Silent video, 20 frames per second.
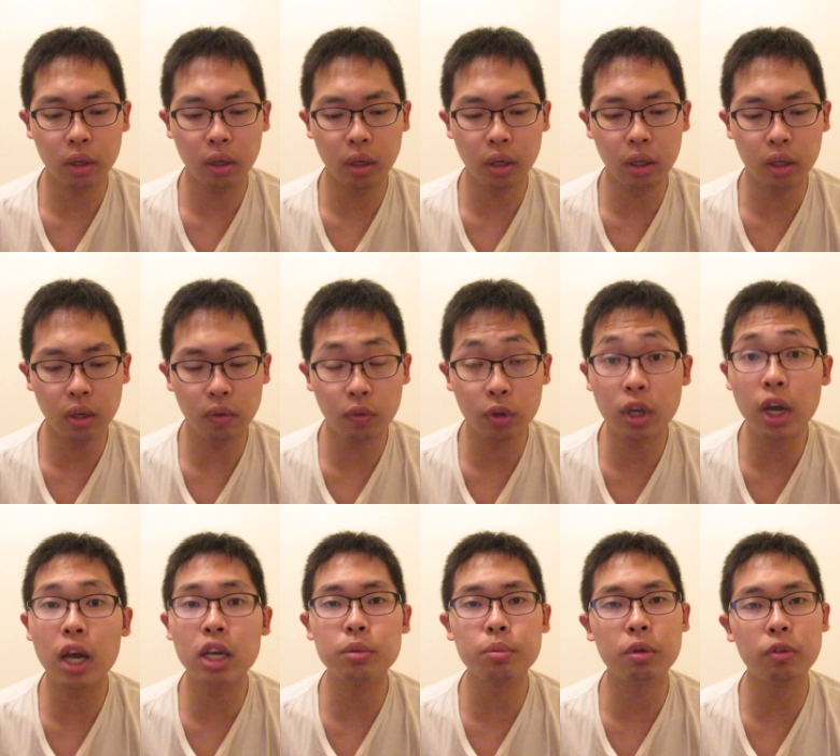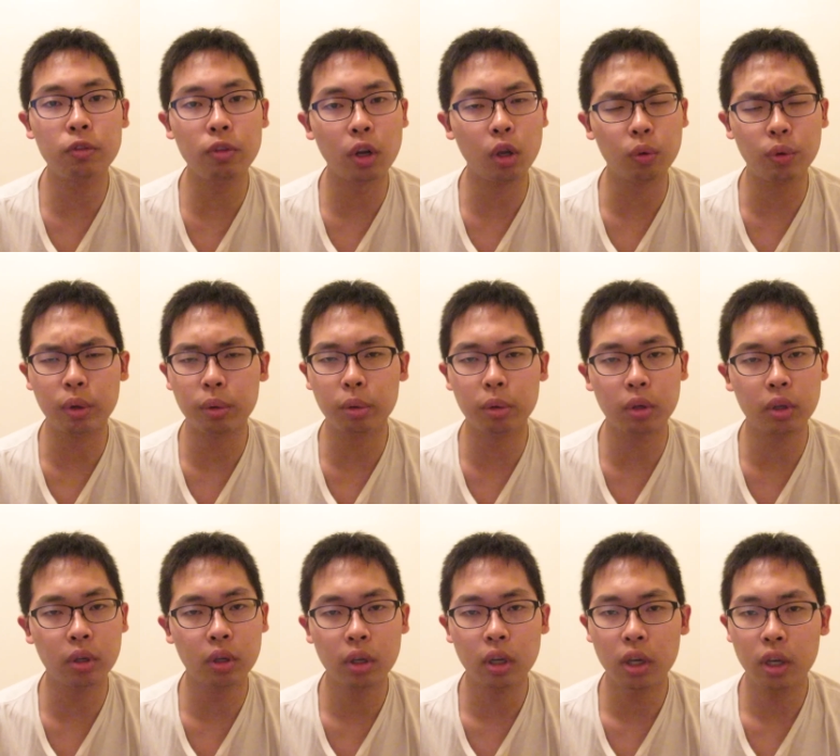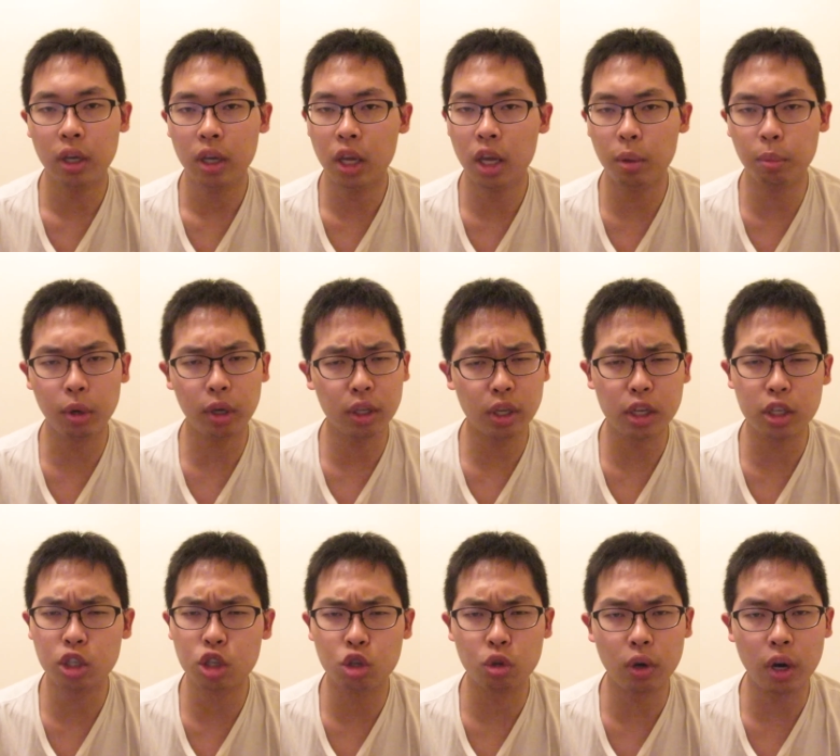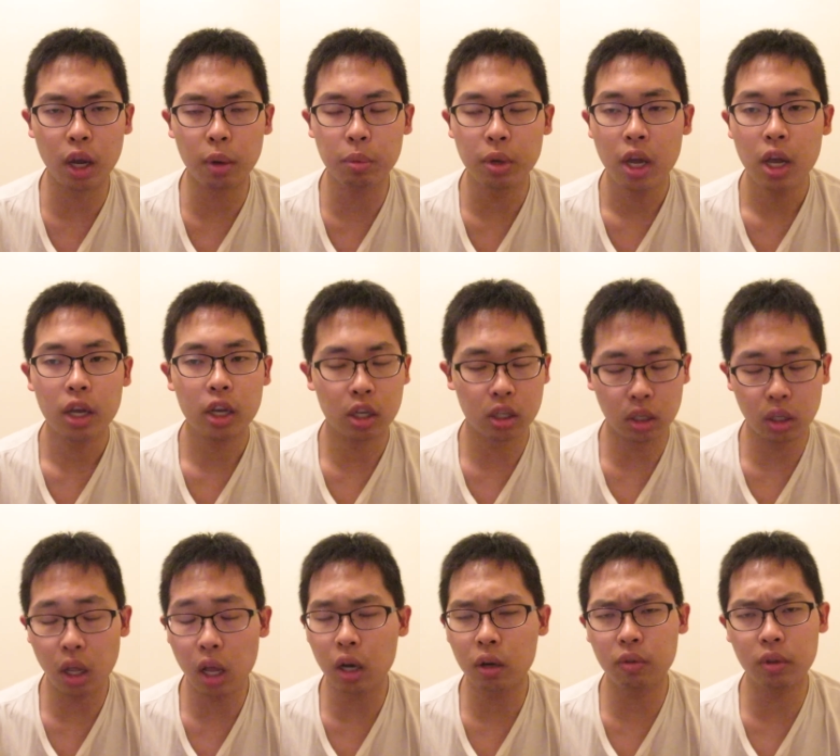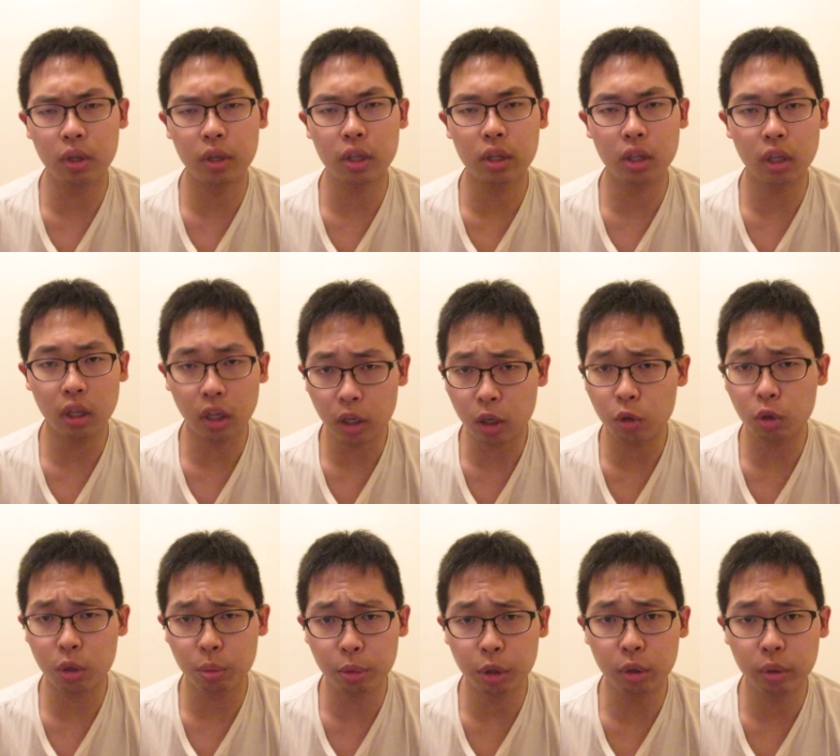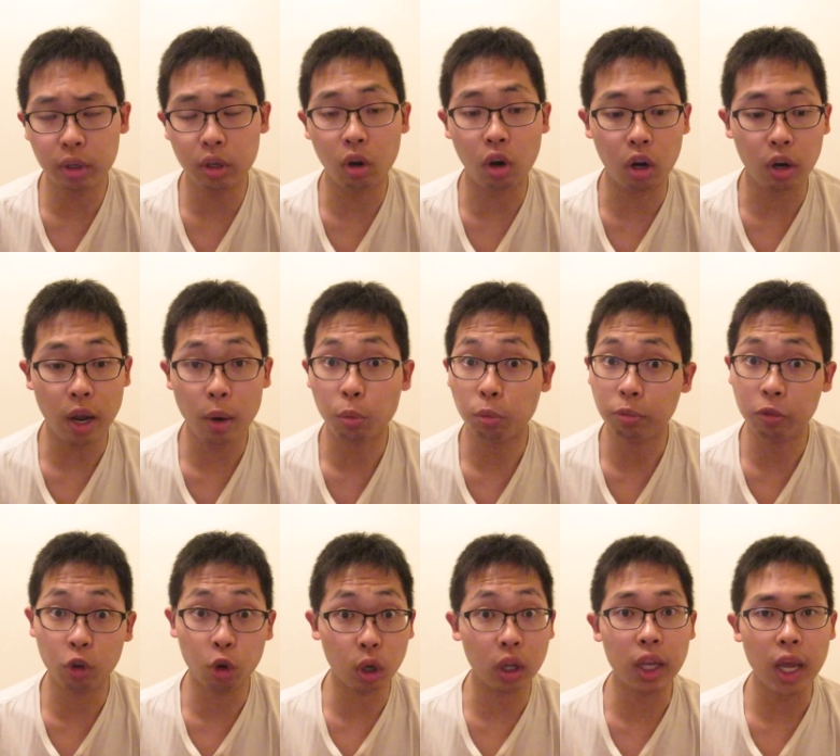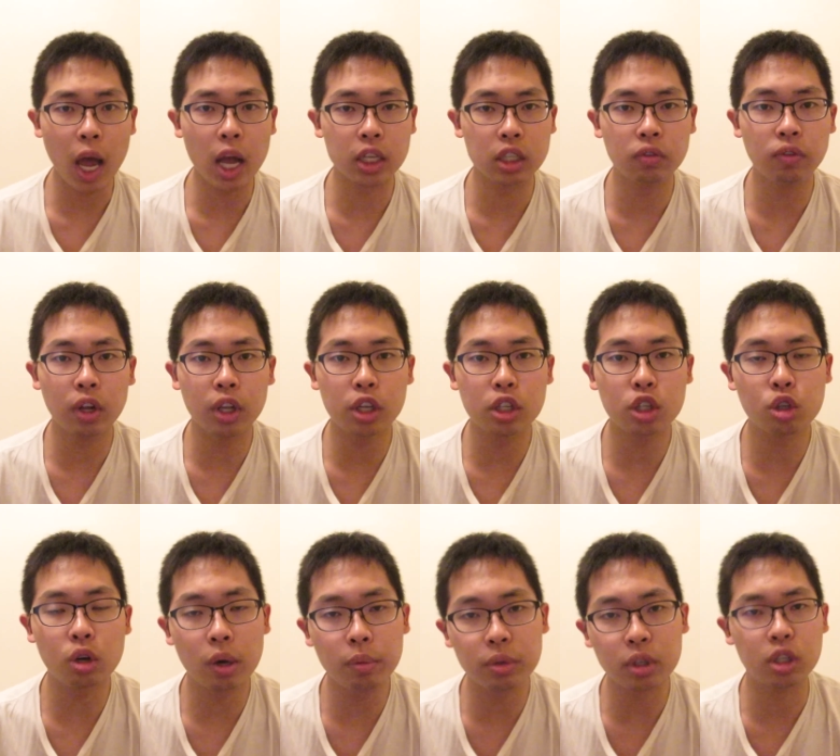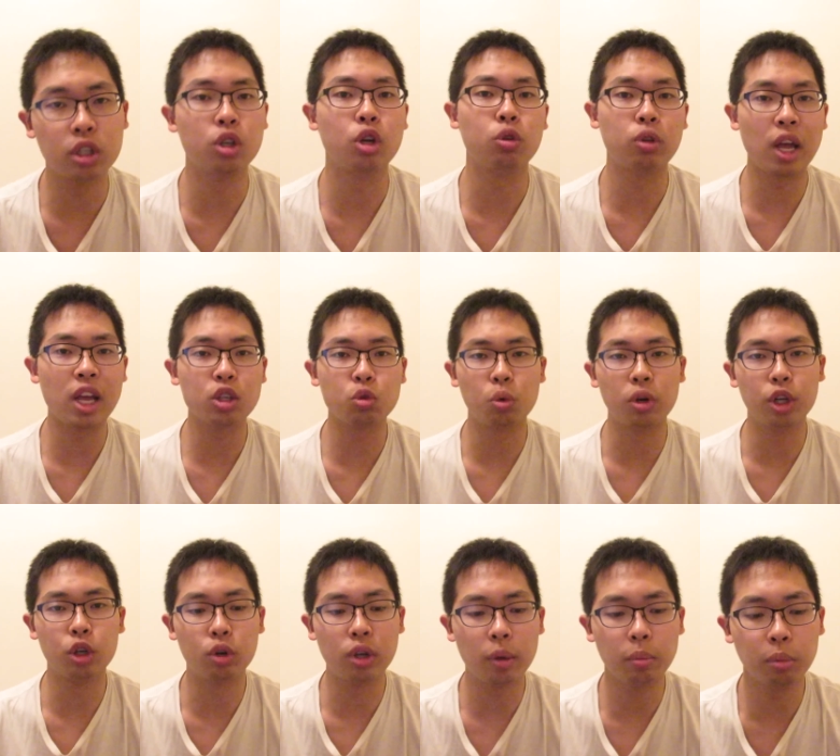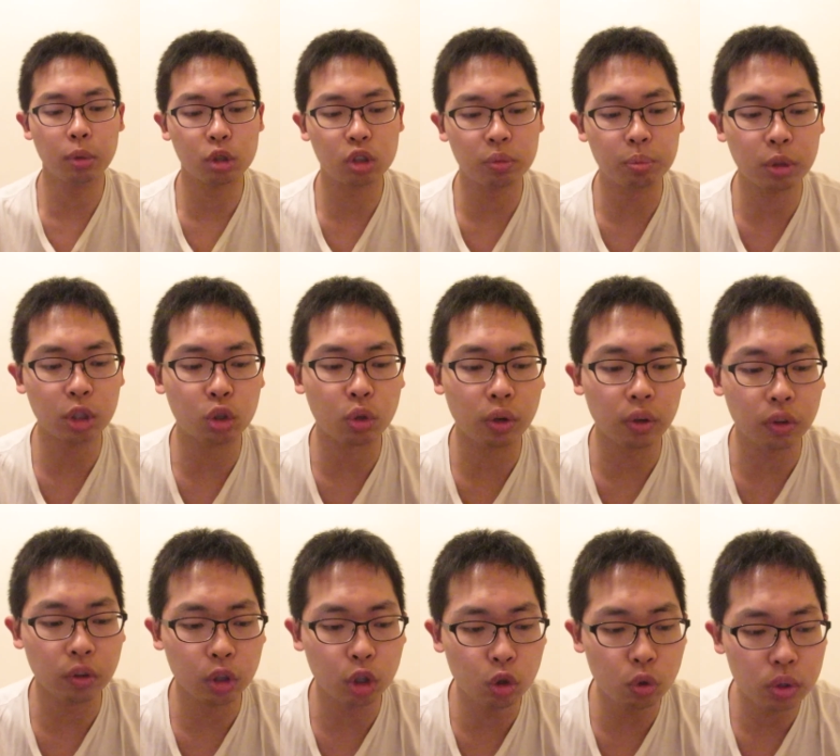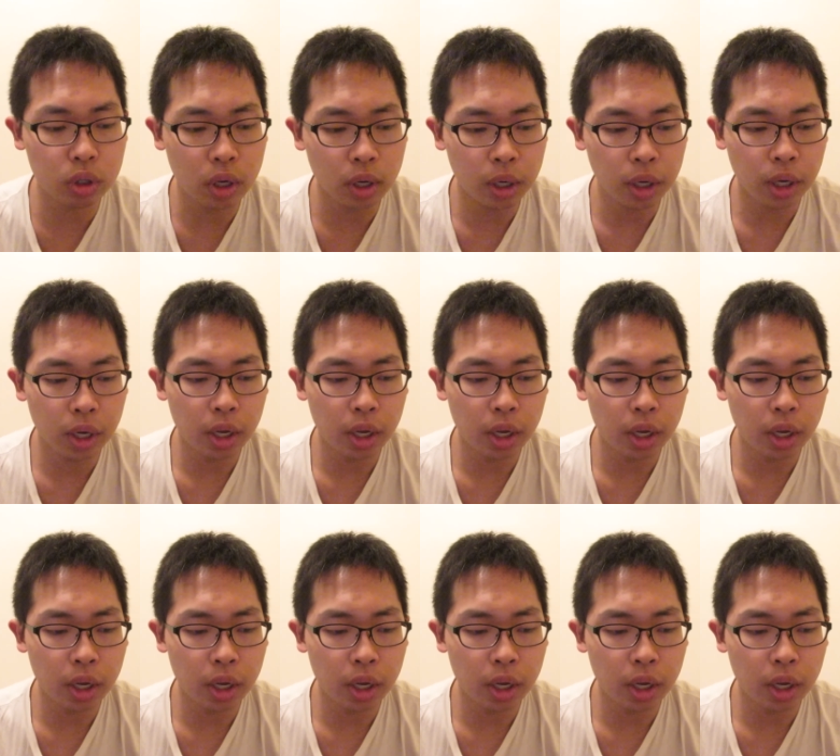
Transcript: And if you guys been following him on Instagram because a lot of the, the, Lego community are really active on Instagram, so that's where you get much majority of the news.